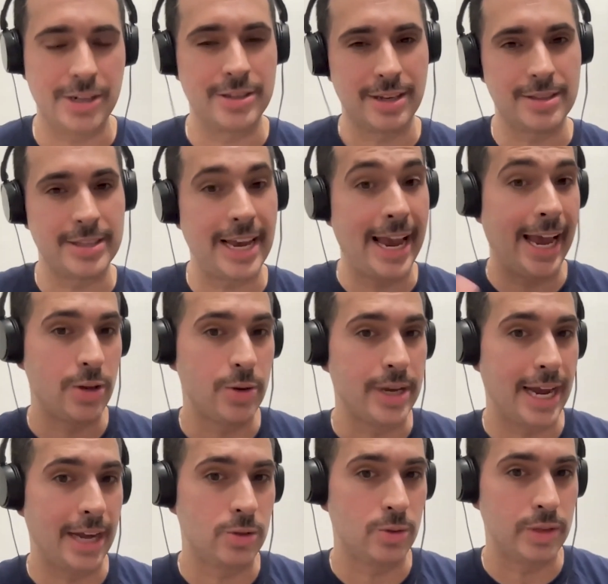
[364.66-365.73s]
and saying, hey, you
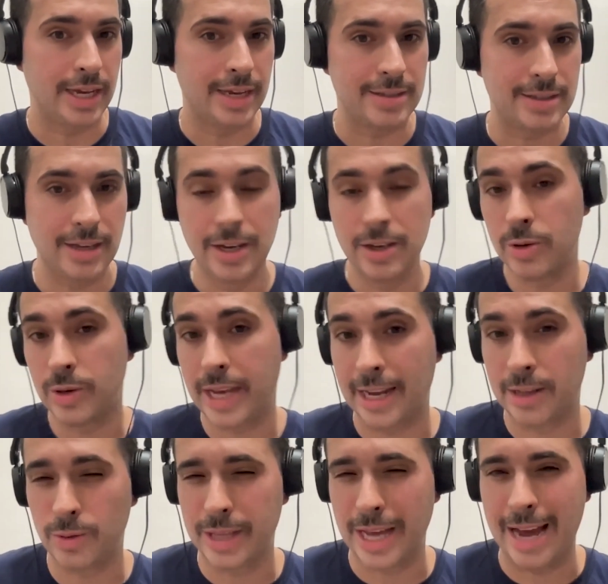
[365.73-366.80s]
can't do this, you
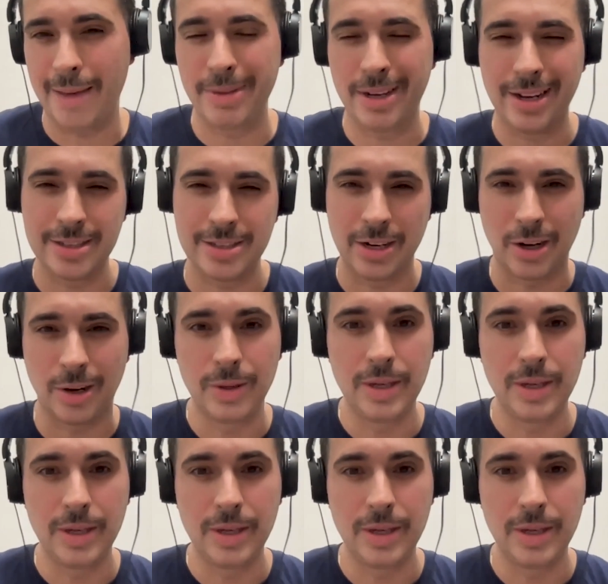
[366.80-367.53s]
can't do that because,